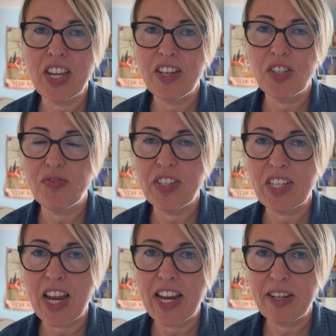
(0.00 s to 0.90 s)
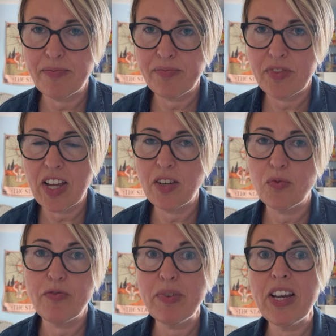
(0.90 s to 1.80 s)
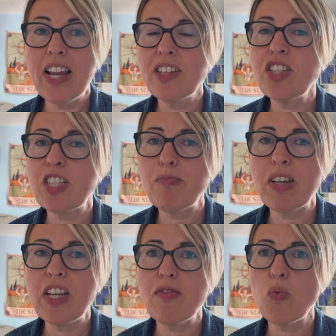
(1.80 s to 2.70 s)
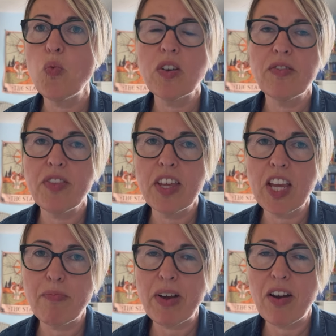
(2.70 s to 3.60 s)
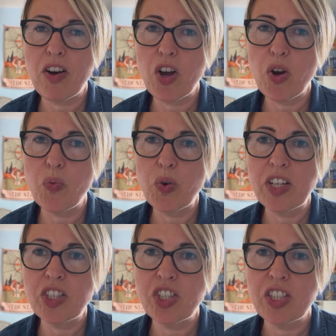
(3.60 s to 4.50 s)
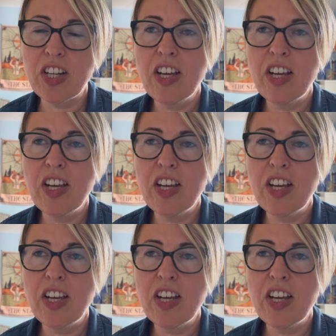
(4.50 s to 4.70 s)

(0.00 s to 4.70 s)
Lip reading: the end of the day. And we've been led to believe one thing about her, which